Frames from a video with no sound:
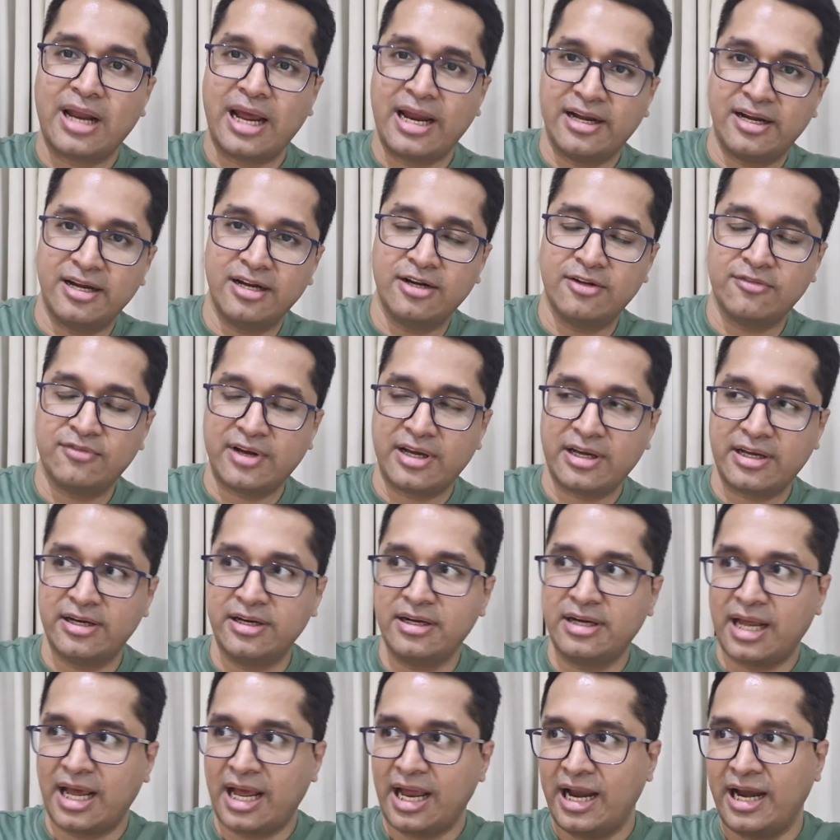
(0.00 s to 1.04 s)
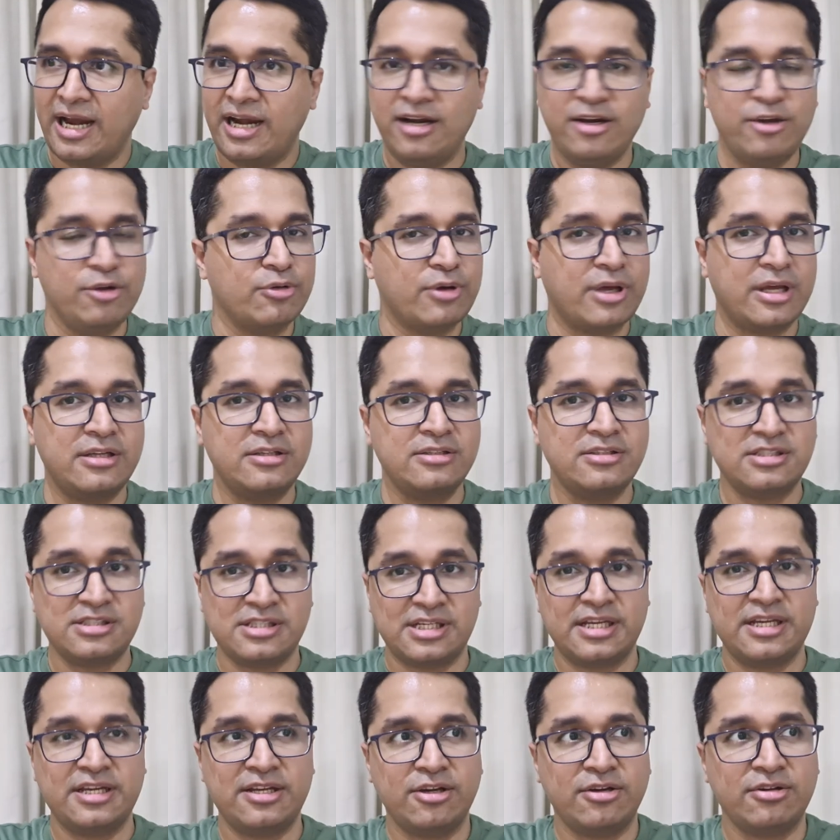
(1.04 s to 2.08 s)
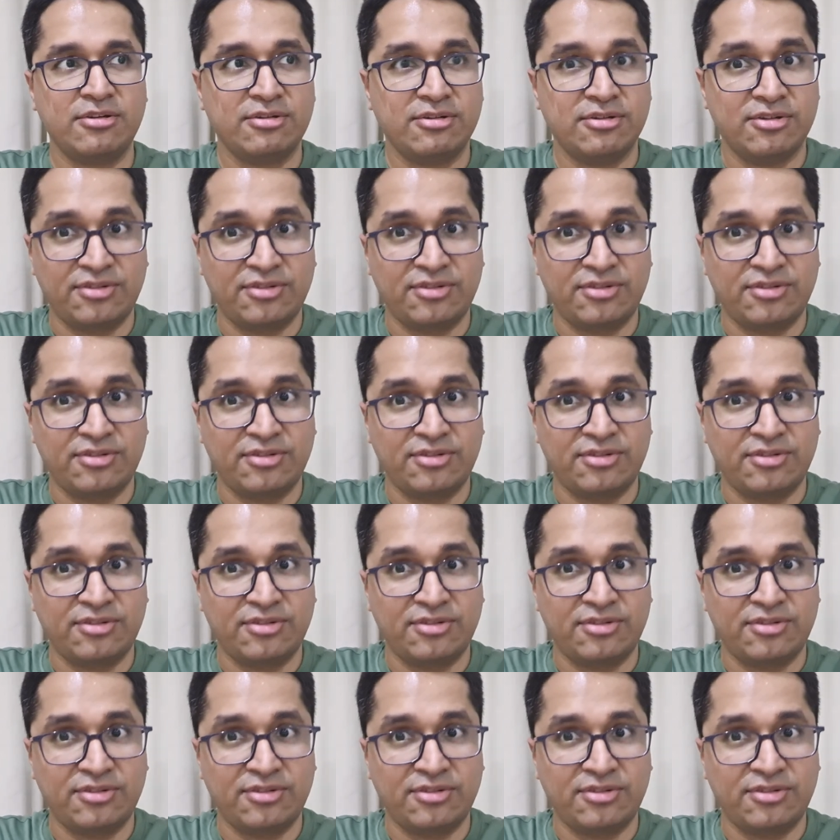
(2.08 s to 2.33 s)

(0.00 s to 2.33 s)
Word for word: identify it and you can stay